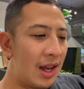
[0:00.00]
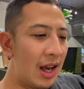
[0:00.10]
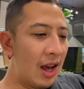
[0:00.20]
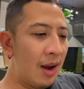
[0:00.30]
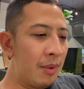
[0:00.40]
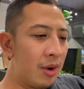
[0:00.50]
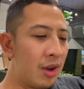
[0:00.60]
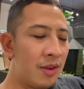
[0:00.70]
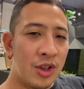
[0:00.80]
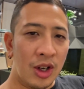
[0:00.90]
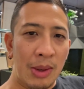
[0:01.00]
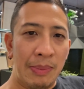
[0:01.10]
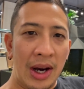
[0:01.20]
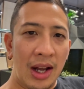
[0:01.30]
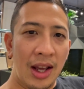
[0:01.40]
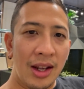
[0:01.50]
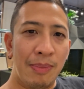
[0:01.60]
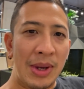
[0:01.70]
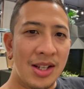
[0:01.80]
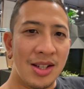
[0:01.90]
Um, not even chocolate bar, like
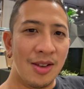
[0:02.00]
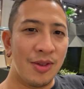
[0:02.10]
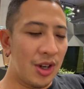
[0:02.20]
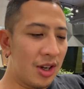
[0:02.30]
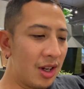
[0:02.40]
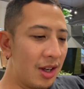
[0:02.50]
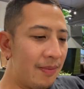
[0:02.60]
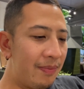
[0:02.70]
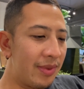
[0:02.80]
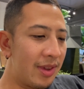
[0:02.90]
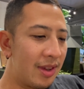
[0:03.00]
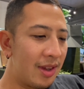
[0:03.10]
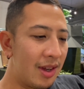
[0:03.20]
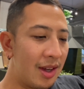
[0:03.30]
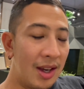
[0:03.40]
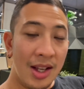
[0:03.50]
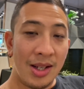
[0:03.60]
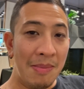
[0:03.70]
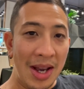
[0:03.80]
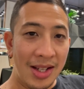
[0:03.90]
pieces of chocolate. It's
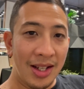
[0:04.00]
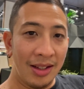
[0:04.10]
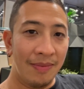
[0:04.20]
amazing.